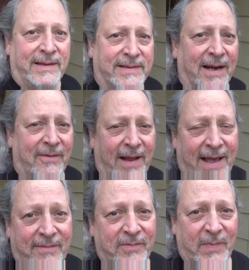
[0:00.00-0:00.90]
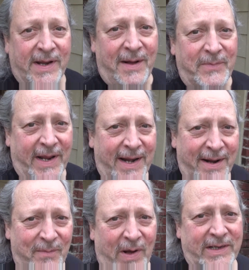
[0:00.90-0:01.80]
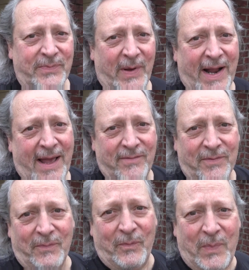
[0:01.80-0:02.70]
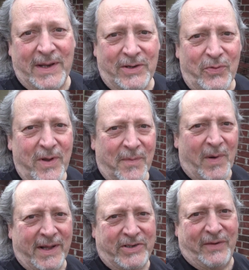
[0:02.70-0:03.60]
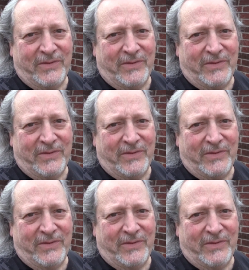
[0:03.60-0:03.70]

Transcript: Sorry I haven't been updating much, but I haven't been doing much.